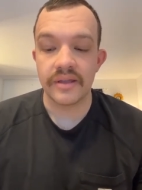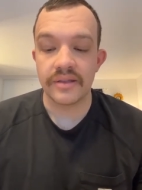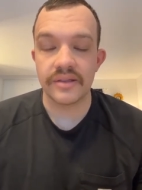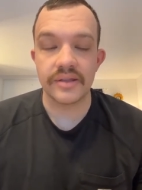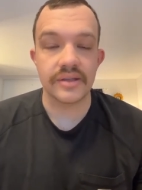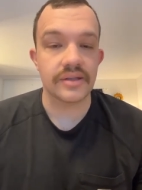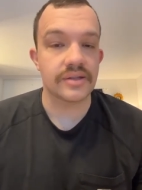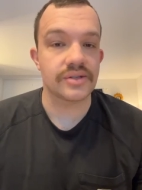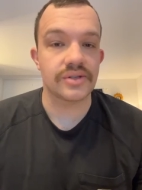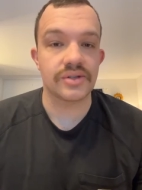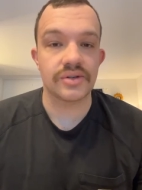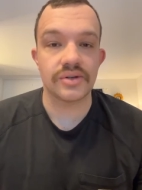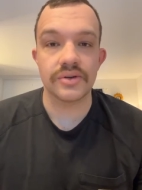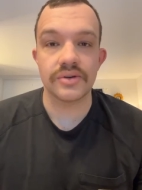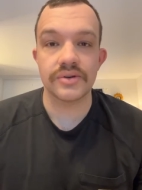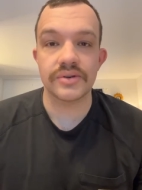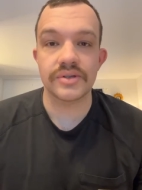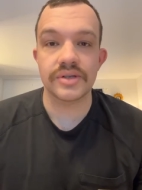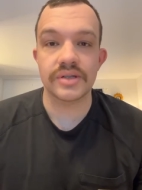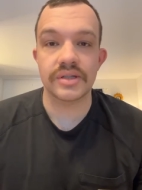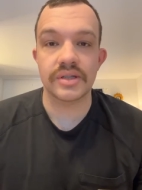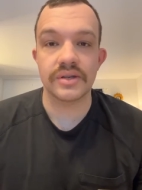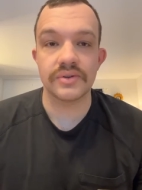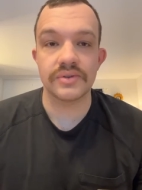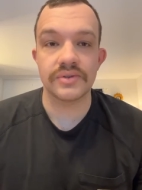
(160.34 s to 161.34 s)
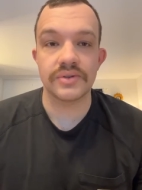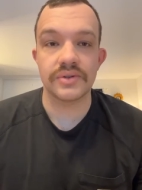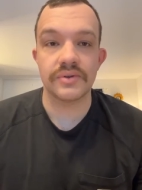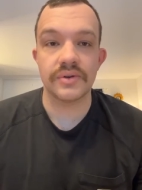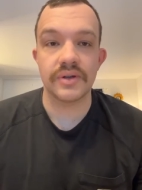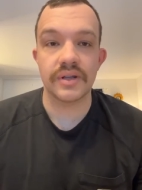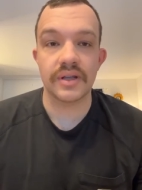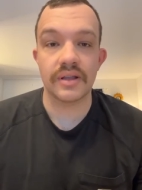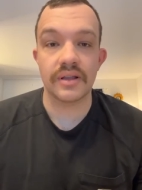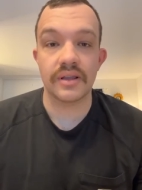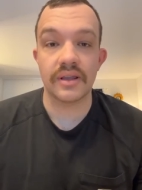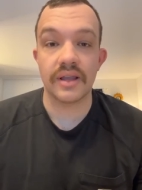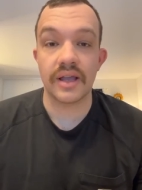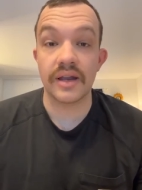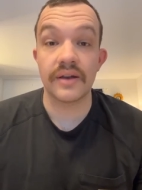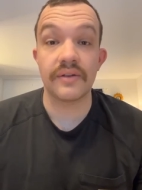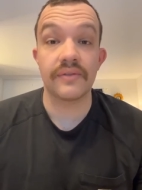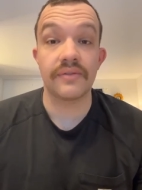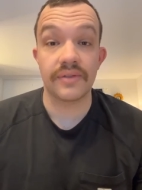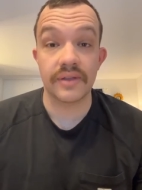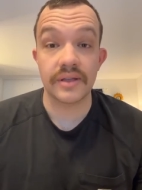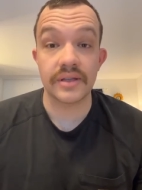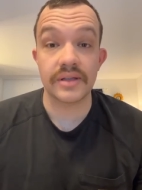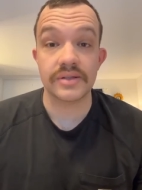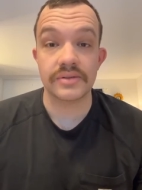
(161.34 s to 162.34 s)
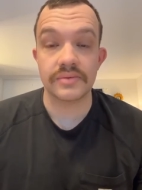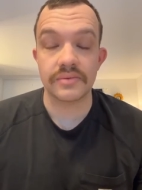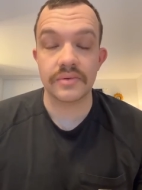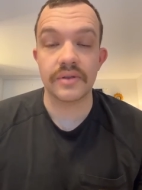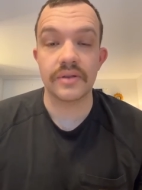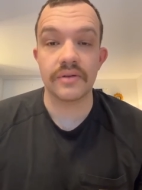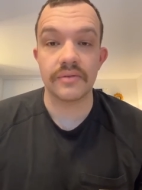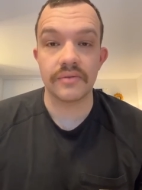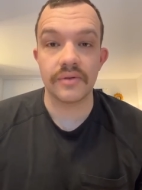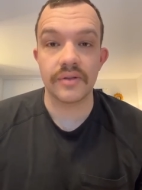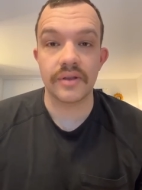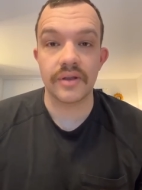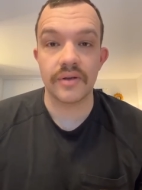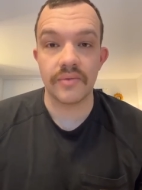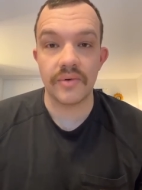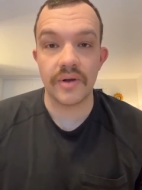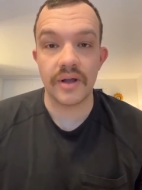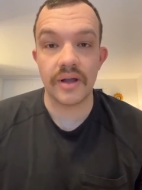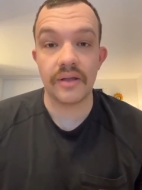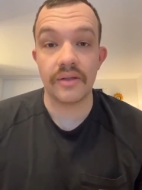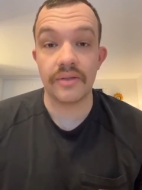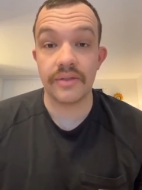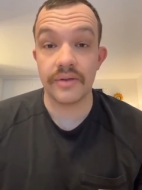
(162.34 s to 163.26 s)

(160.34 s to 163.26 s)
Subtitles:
This church, they're doing a lot of things really, really well.